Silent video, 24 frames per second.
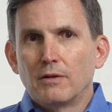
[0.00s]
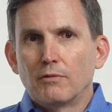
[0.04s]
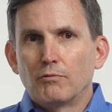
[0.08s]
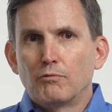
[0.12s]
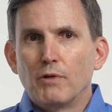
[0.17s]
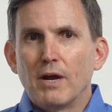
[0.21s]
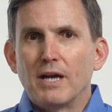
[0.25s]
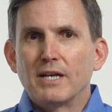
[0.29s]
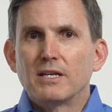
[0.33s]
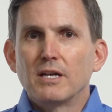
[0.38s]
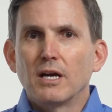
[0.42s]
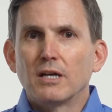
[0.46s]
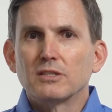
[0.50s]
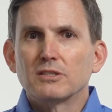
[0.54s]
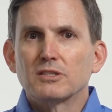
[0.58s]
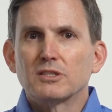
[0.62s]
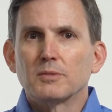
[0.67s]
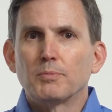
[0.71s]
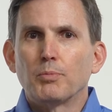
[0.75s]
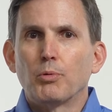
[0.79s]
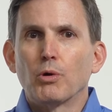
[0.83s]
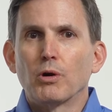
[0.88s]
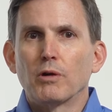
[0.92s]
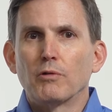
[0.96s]
Red guns
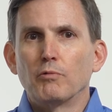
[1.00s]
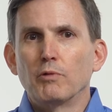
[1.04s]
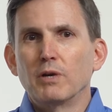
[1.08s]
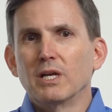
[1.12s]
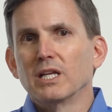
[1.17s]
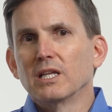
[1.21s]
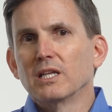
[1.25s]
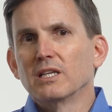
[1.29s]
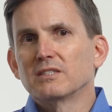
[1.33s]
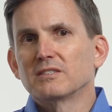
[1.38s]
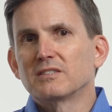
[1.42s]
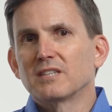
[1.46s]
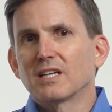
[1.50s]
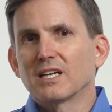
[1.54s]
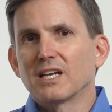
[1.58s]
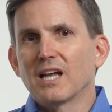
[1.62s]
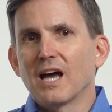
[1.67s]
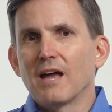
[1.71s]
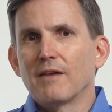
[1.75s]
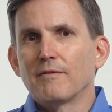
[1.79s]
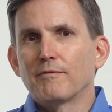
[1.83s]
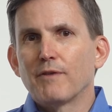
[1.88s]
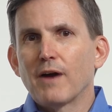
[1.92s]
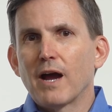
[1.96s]
support realistic
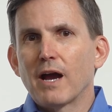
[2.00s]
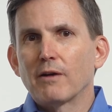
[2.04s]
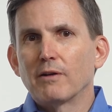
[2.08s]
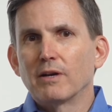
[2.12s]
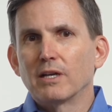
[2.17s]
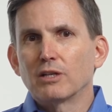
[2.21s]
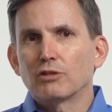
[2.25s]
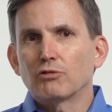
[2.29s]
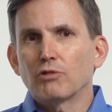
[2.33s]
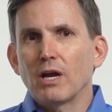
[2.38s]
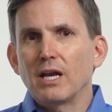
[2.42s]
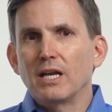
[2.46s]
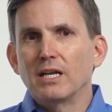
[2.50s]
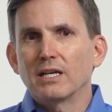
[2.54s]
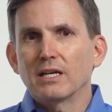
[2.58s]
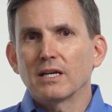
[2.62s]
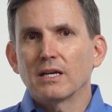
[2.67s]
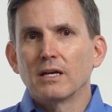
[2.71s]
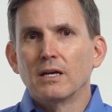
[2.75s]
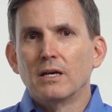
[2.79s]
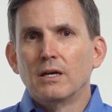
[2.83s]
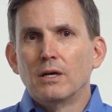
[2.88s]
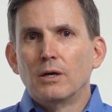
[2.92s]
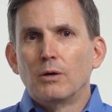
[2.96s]
non firing training